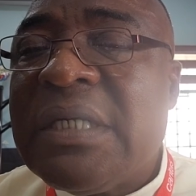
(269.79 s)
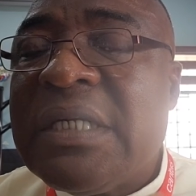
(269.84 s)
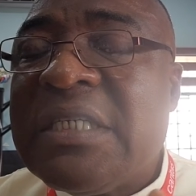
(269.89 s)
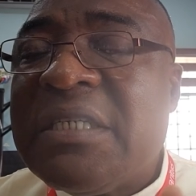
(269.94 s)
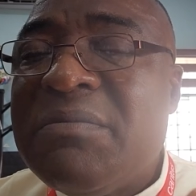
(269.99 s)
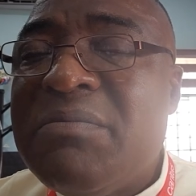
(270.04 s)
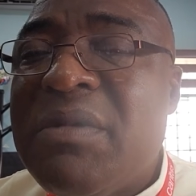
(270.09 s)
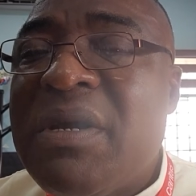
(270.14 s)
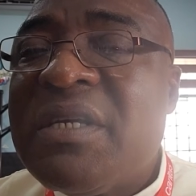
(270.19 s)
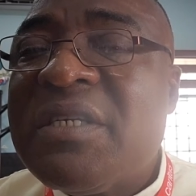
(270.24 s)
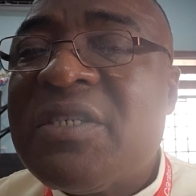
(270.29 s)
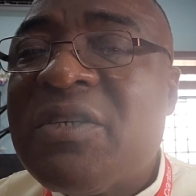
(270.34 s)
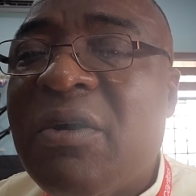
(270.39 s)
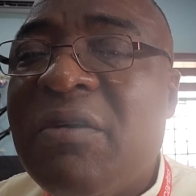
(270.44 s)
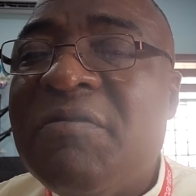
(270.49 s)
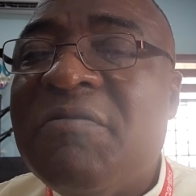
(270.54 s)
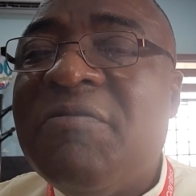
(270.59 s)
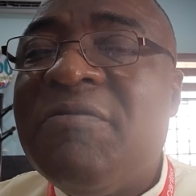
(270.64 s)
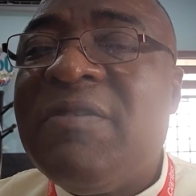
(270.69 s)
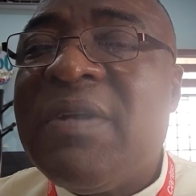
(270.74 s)
It makes
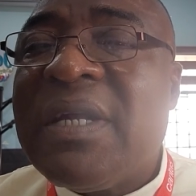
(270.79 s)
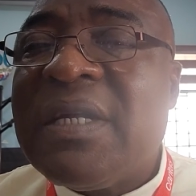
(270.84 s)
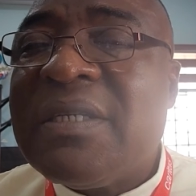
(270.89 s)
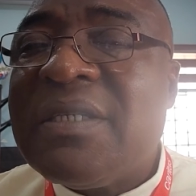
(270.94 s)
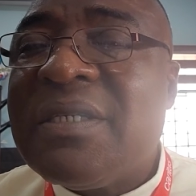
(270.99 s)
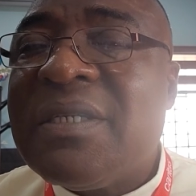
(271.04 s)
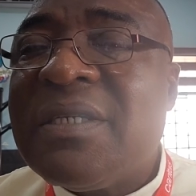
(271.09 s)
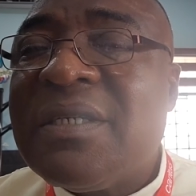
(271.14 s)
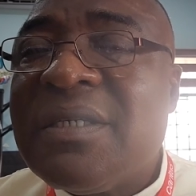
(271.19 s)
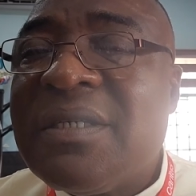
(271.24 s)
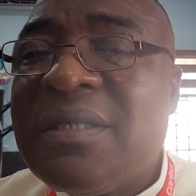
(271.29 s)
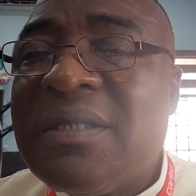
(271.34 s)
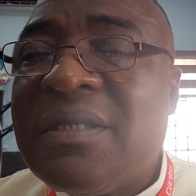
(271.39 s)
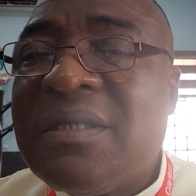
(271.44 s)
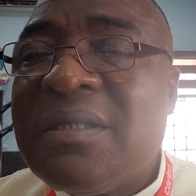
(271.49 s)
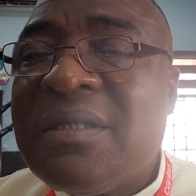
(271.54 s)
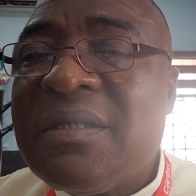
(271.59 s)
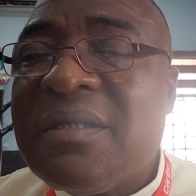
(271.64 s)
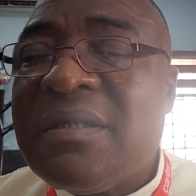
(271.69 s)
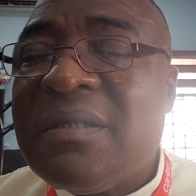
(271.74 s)
conflict
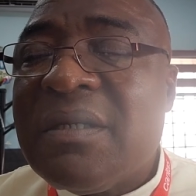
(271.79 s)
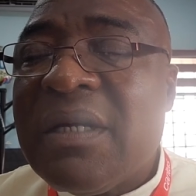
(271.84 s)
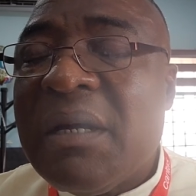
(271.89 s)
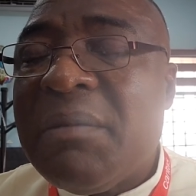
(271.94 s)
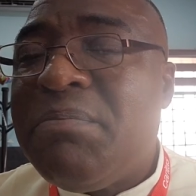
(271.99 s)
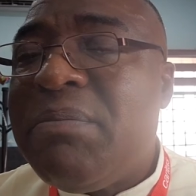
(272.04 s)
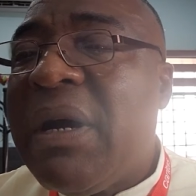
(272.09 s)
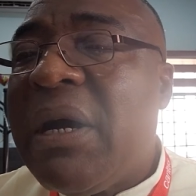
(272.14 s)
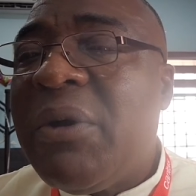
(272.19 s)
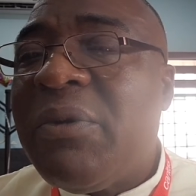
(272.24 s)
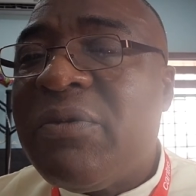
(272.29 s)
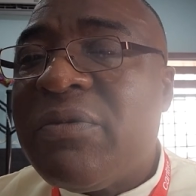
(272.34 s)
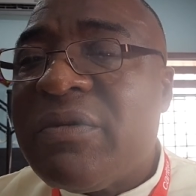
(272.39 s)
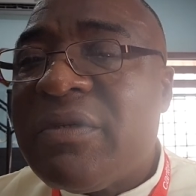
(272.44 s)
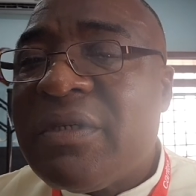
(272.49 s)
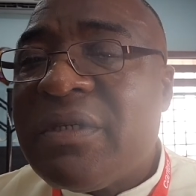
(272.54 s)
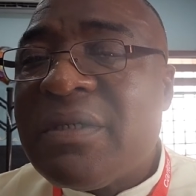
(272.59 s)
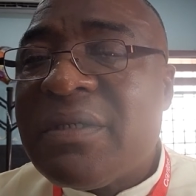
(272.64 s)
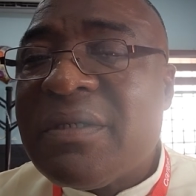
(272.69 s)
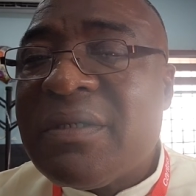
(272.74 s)

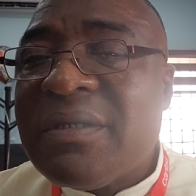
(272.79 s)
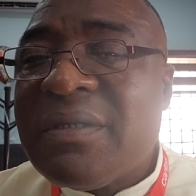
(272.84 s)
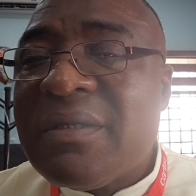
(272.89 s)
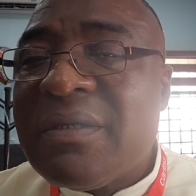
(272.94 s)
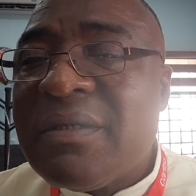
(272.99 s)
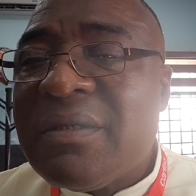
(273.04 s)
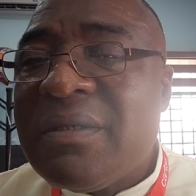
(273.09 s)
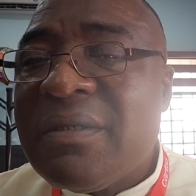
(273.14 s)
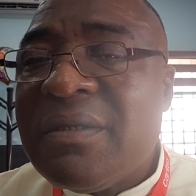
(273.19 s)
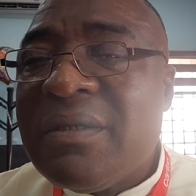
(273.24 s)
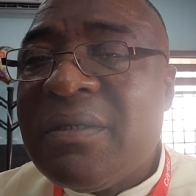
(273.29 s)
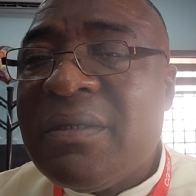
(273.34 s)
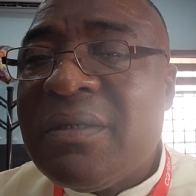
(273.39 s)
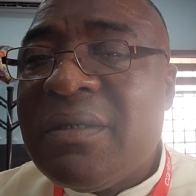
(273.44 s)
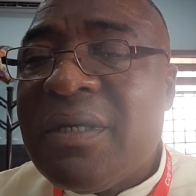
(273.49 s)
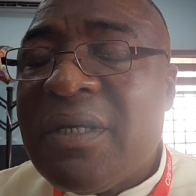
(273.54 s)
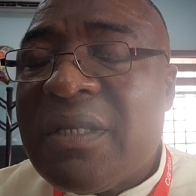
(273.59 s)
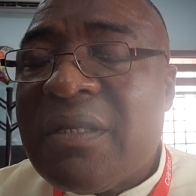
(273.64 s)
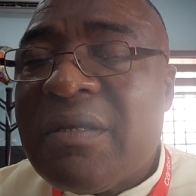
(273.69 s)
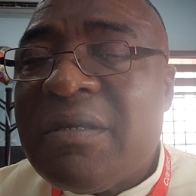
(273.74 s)
abound.
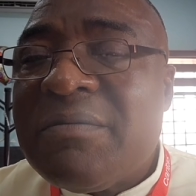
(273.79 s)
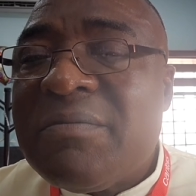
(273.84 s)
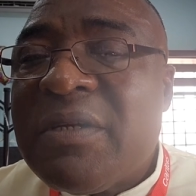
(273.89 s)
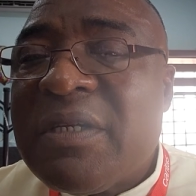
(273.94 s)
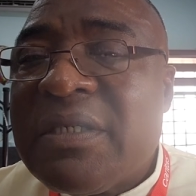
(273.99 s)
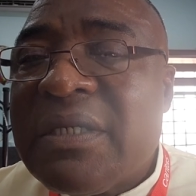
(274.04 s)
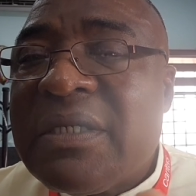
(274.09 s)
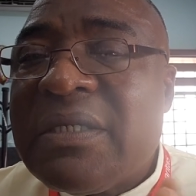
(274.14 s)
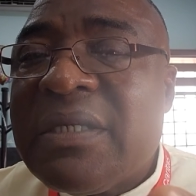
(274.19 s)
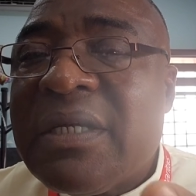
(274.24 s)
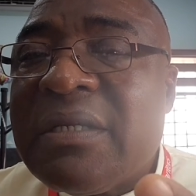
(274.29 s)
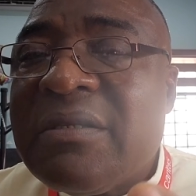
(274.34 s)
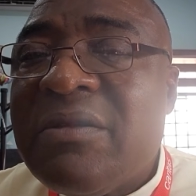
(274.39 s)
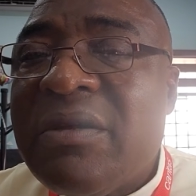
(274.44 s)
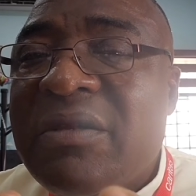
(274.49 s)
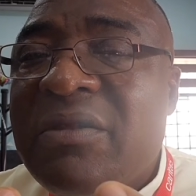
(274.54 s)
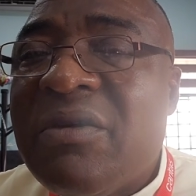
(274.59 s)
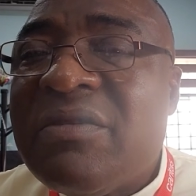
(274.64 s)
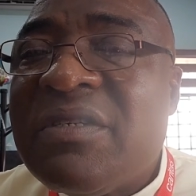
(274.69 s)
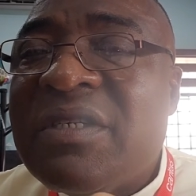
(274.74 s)

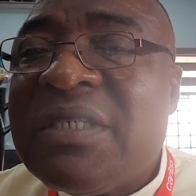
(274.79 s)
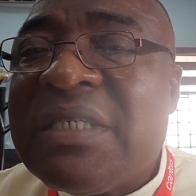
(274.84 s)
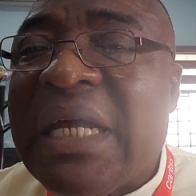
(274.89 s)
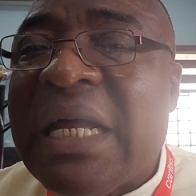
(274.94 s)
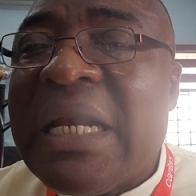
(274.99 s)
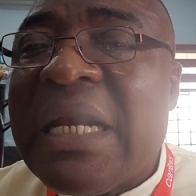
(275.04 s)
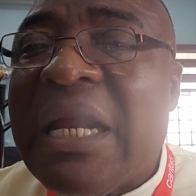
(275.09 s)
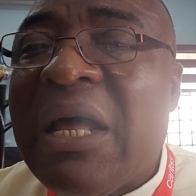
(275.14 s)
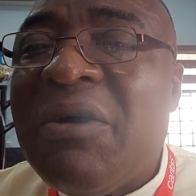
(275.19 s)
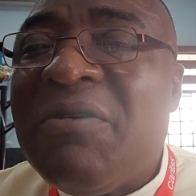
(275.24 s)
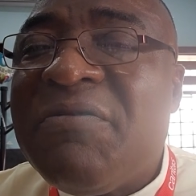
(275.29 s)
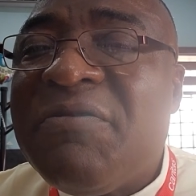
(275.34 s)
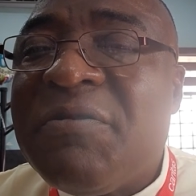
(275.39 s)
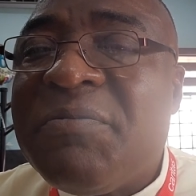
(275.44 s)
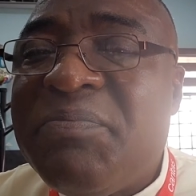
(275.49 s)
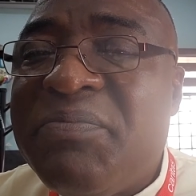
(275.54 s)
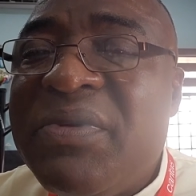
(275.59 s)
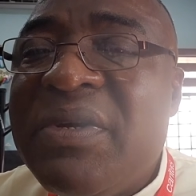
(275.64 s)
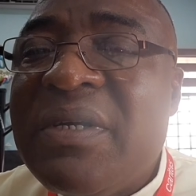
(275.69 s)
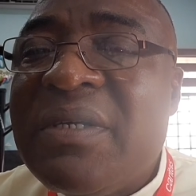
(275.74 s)
It doesn't allow
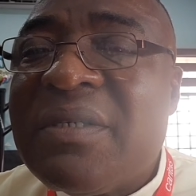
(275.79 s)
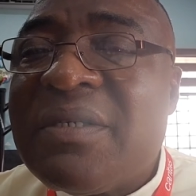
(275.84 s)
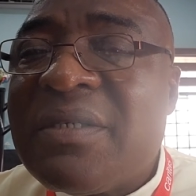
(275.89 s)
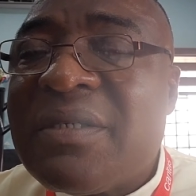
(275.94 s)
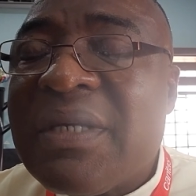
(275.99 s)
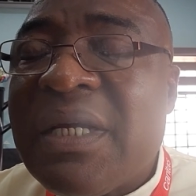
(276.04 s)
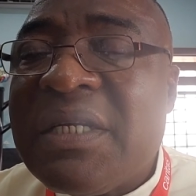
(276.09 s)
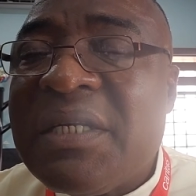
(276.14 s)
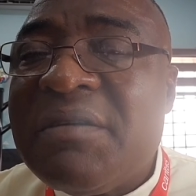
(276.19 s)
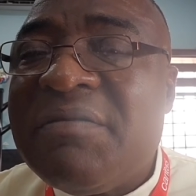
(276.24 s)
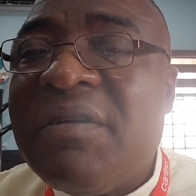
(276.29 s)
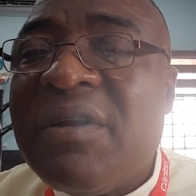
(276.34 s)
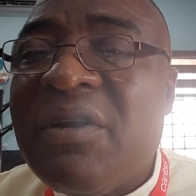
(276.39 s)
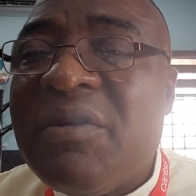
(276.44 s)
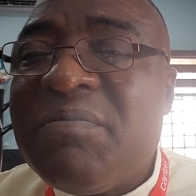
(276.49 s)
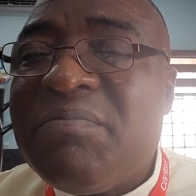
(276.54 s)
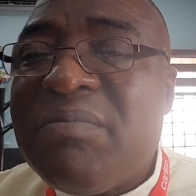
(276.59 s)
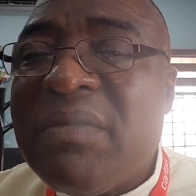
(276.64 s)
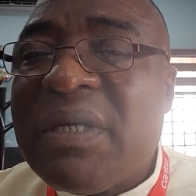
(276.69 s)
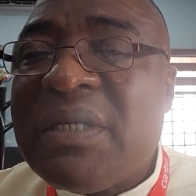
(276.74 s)
for peace and
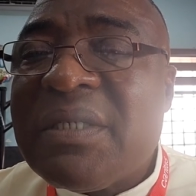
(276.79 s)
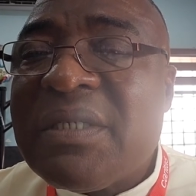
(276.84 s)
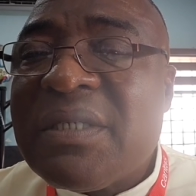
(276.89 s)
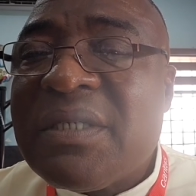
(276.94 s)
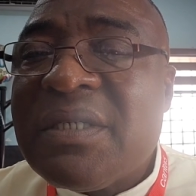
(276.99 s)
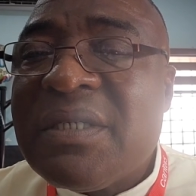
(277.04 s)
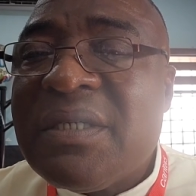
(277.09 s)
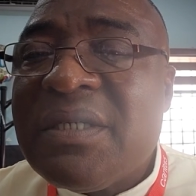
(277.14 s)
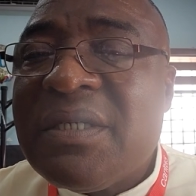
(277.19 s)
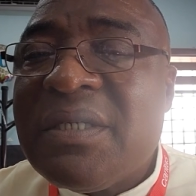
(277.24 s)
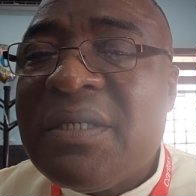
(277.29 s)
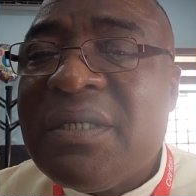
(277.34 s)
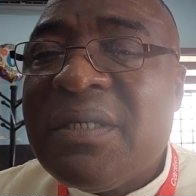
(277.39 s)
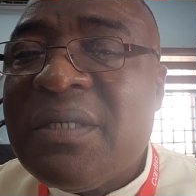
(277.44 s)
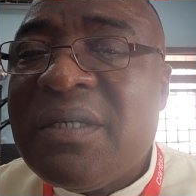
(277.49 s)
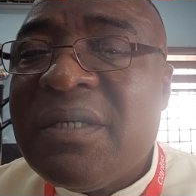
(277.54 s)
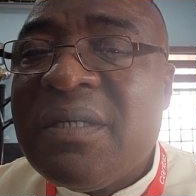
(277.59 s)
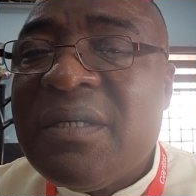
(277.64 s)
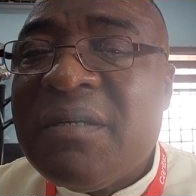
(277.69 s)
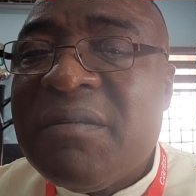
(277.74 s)
development,
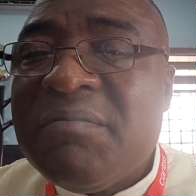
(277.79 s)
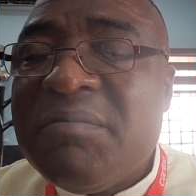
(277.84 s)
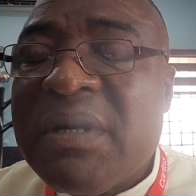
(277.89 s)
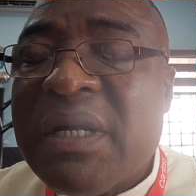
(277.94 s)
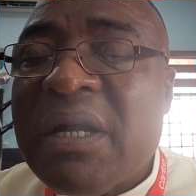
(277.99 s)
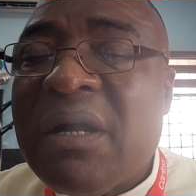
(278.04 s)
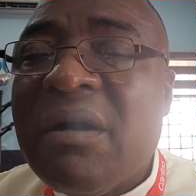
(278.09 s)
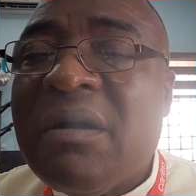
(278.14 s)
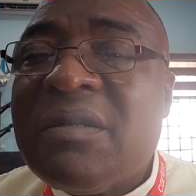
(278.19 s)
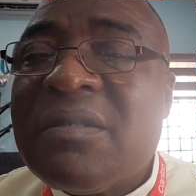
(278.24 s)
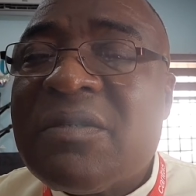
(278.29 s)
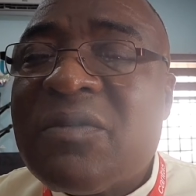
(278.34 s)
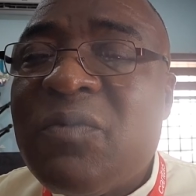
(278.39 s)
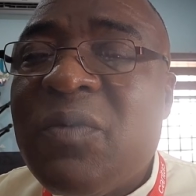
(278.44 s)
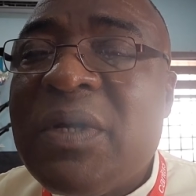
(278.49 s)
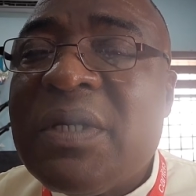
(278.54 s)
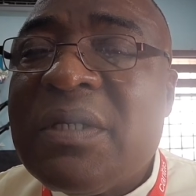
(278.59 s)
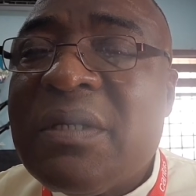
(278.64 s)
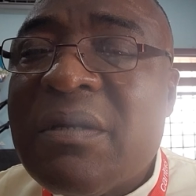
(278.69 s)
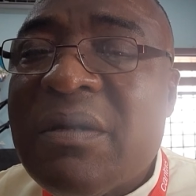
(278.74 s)

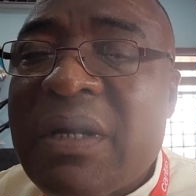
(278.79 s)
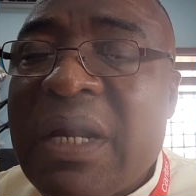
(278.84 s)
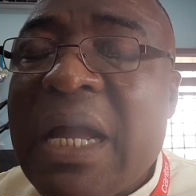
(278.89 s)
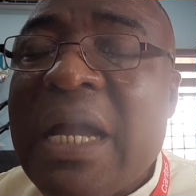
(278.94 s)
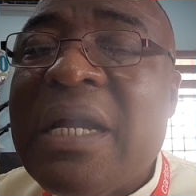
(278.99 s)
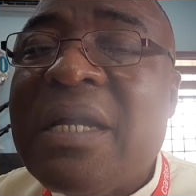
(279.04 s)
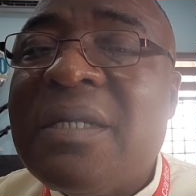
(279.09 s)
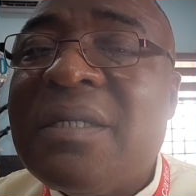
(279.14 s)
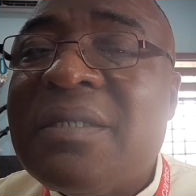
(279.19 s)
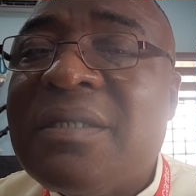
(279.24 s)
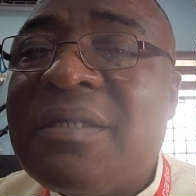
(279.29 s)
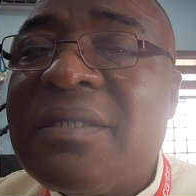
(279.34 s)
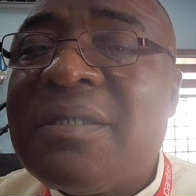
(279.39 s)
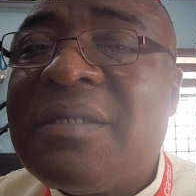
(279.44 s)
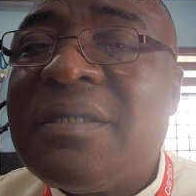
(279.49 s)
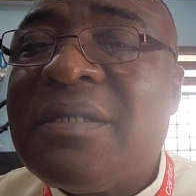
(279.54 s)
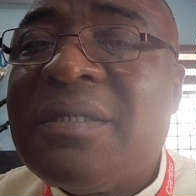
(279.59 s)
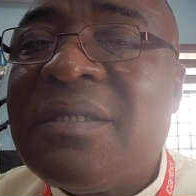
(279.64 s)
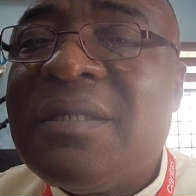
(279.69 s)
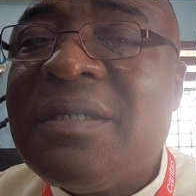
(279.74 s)
because when
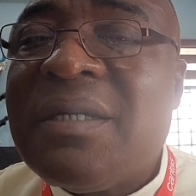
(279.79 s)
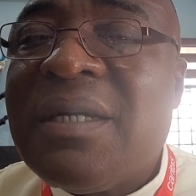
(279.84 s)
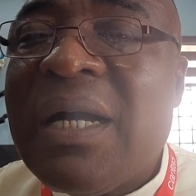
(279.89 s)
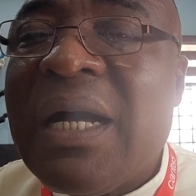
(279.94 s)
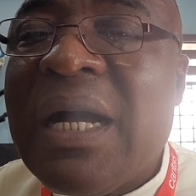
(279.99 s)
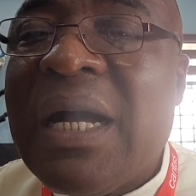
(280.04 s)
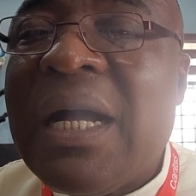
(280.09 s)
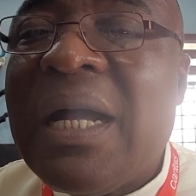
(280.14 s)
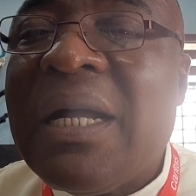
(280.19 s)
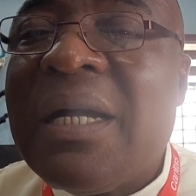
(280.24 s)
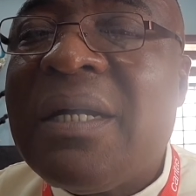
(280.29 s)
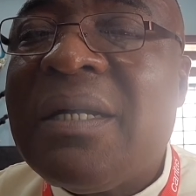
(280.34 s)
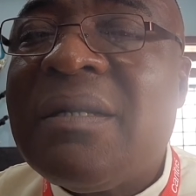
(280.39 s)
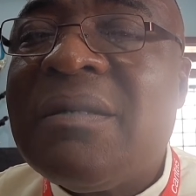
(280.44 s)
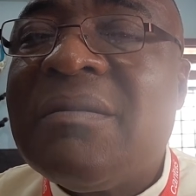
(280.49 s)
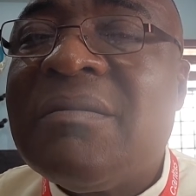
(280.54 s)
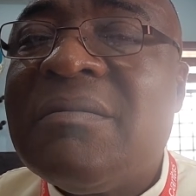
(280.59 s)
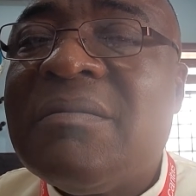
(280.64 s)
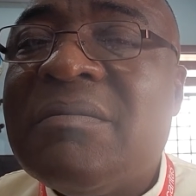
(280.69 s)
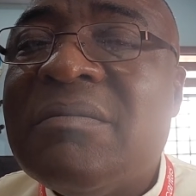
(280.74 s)
rights
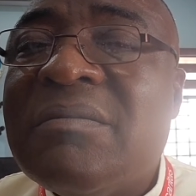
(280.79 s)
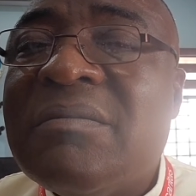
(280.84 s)
are